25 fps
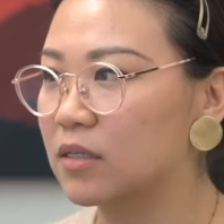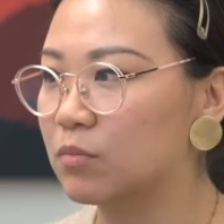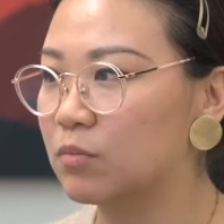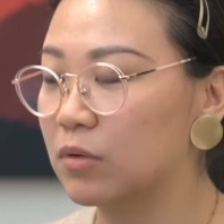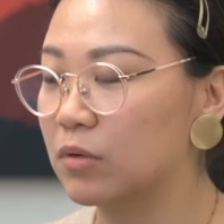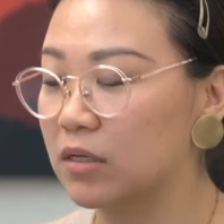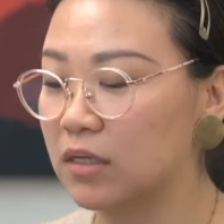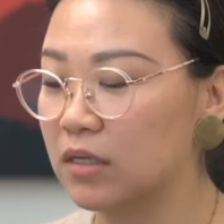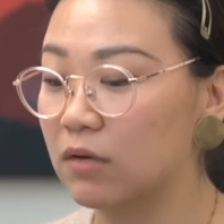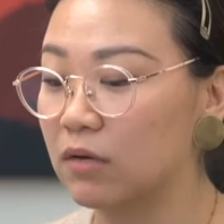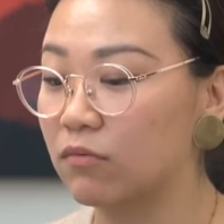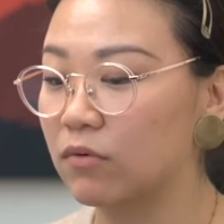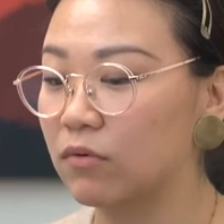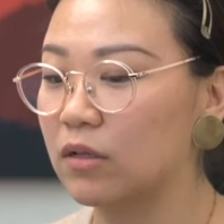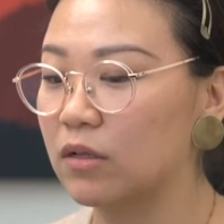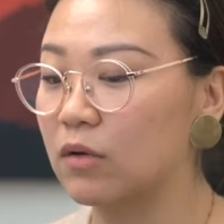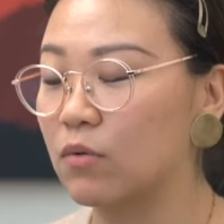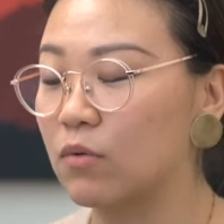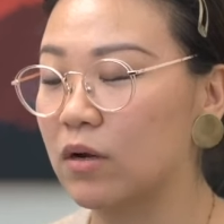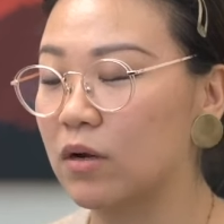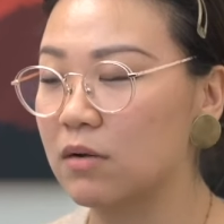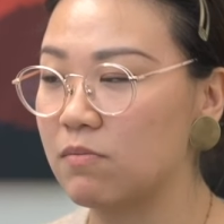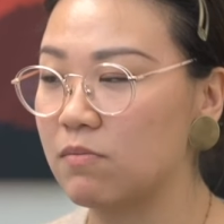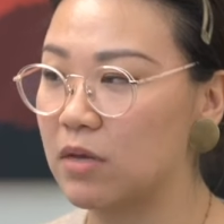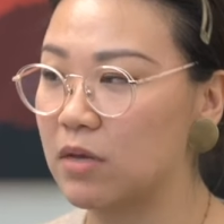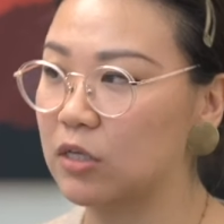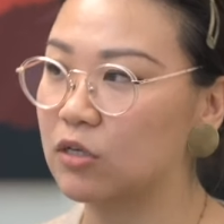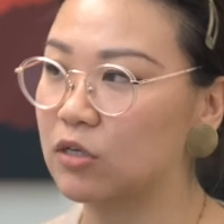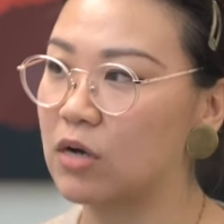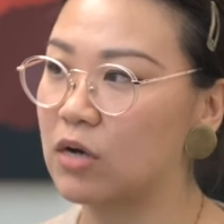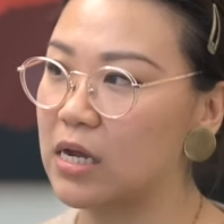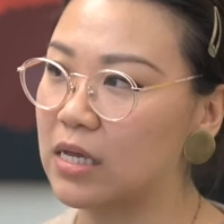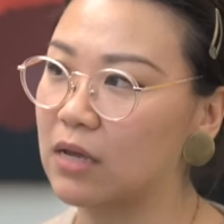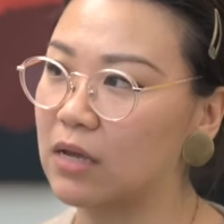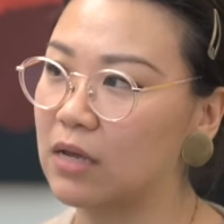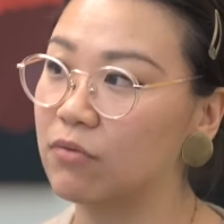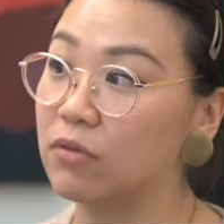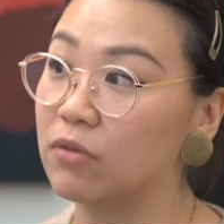Because I really want to make sure I
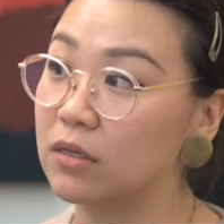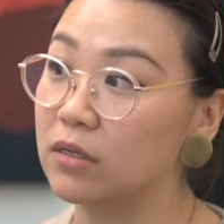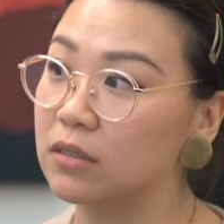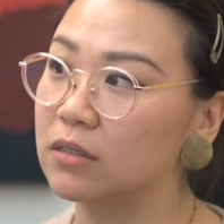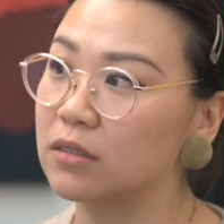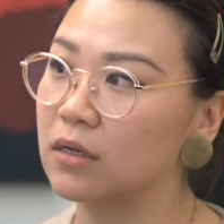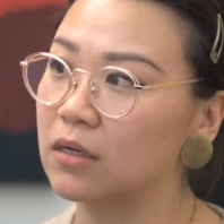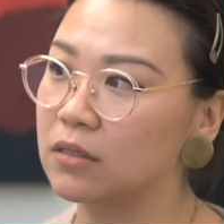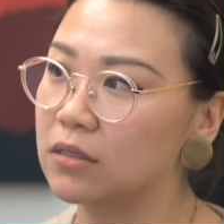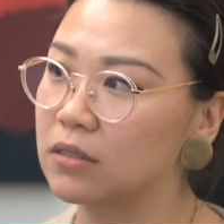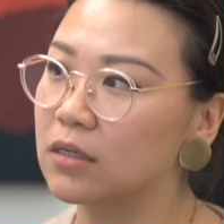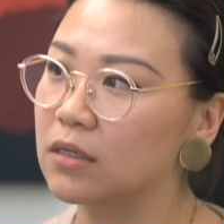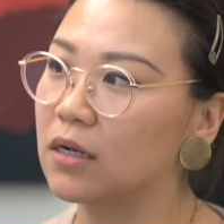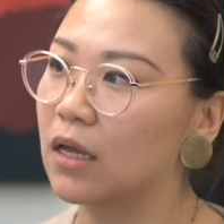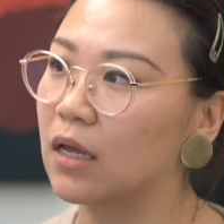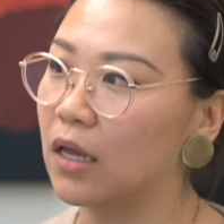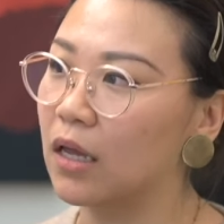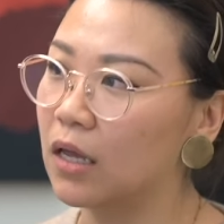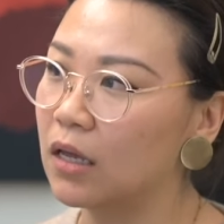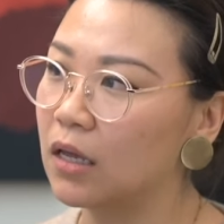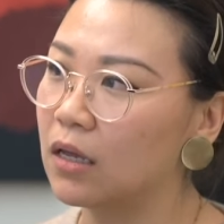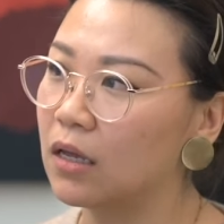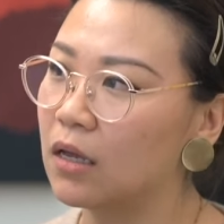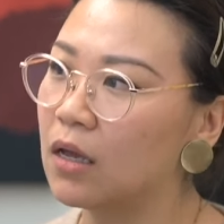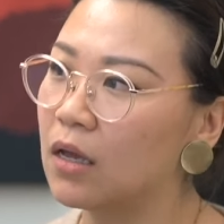get this done today.